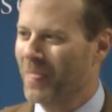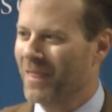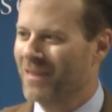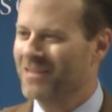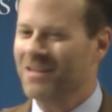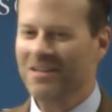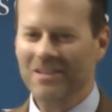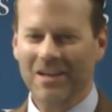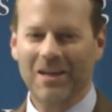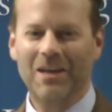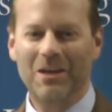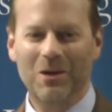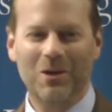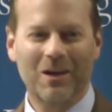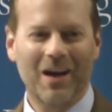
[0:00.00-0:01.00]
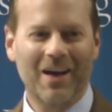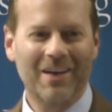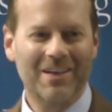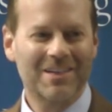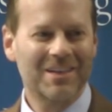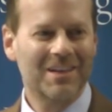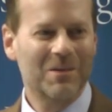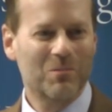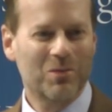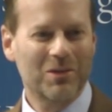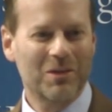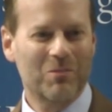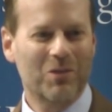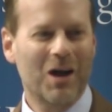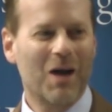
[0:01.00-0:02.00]
This sounds like a neocon, doesn't it? Pr-
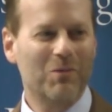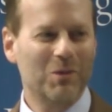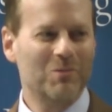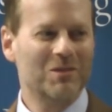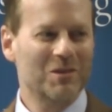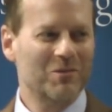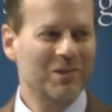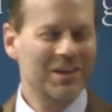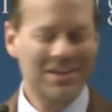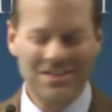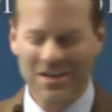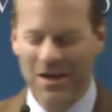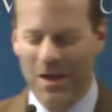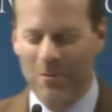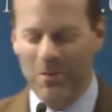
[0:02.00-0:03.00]
the problems of peace.